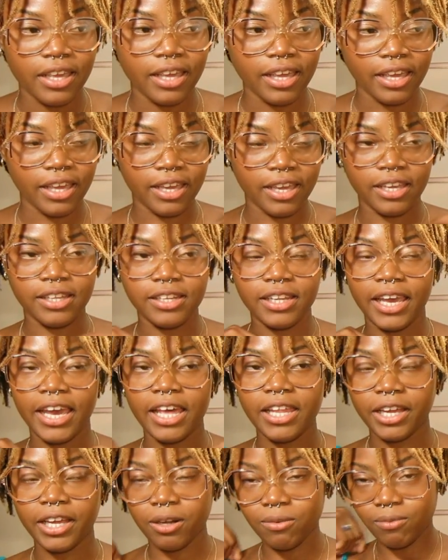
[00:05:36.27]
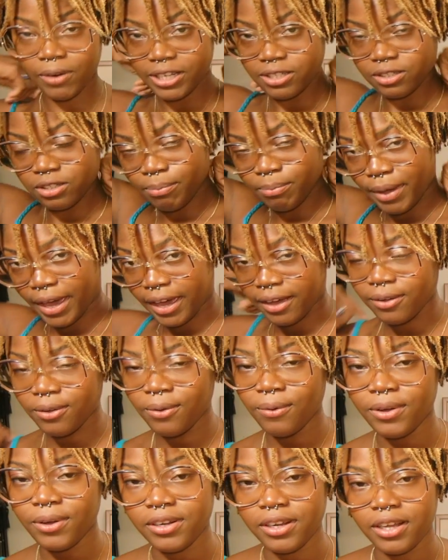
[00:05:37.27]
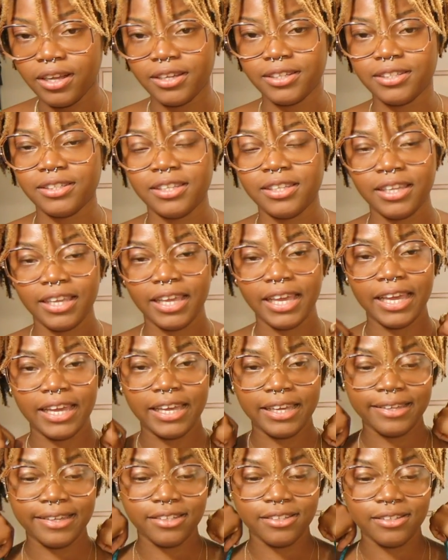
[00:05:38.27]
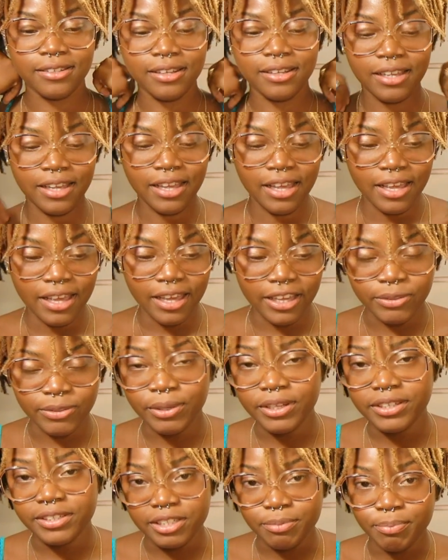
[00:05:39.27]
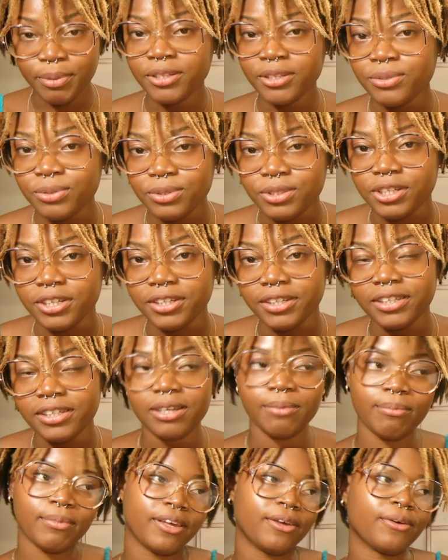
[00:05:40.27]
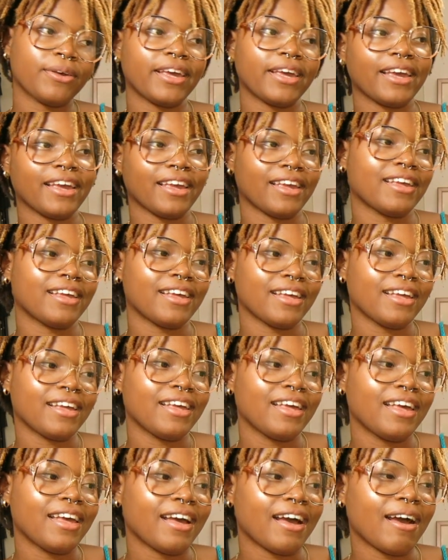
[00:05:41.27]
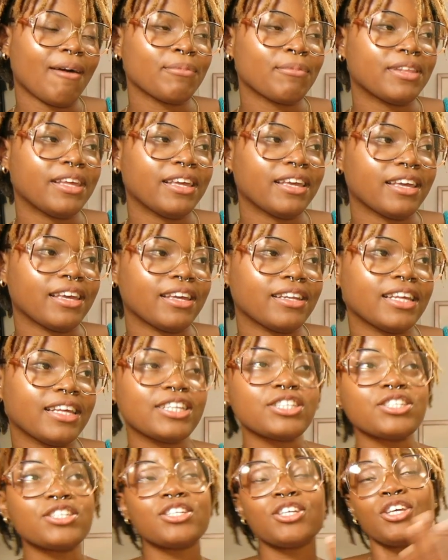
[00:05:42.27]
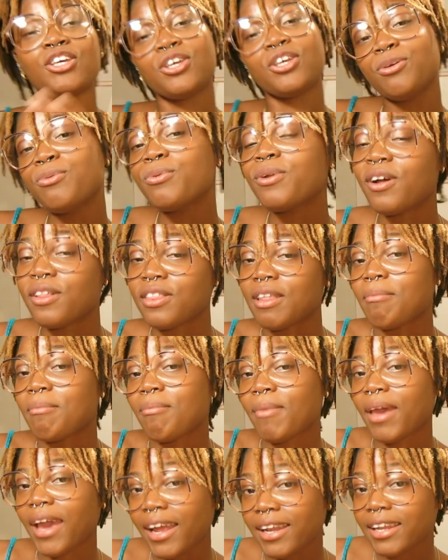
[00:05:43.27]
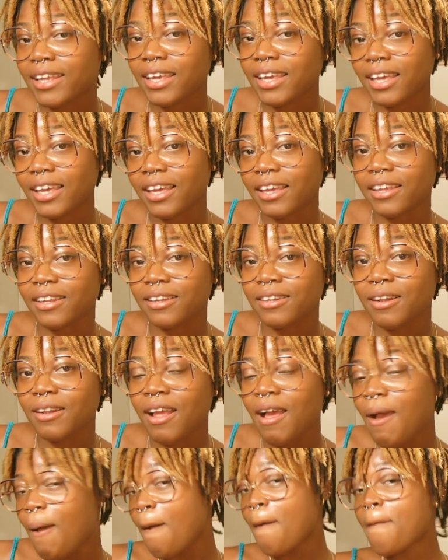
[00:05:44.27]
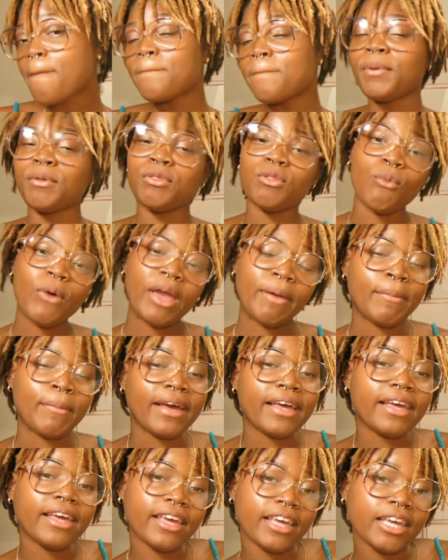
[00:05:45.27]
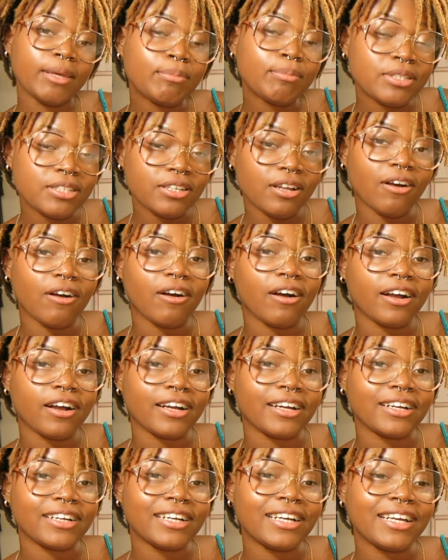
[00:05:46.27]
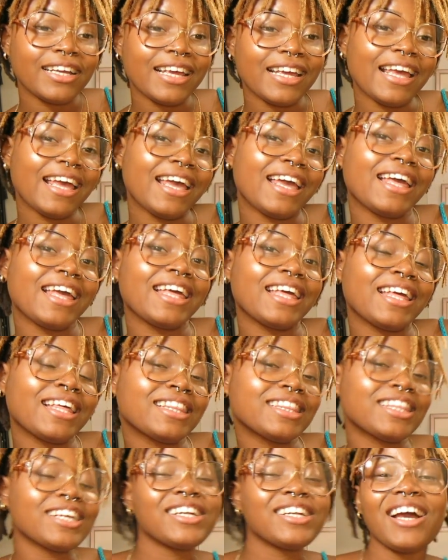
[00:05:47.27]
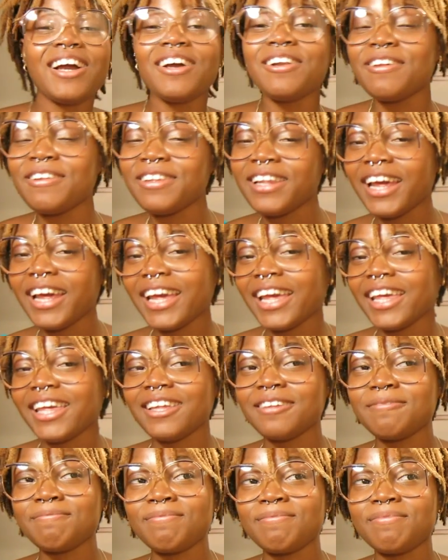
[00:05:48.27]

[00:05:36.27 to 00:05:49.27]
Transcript: and it had like a racer back going on and as well as this pencil skirt and i'm like okay i'm thinking it's cute on the mannequin but the way my hips are they're not gonna like